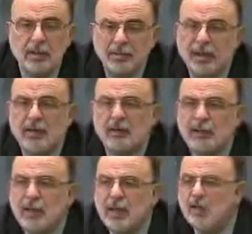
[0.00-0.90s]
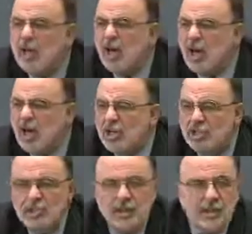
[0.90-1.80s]
traveled around in
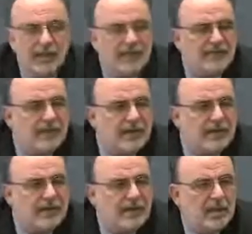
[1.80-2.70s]
carts, and in fact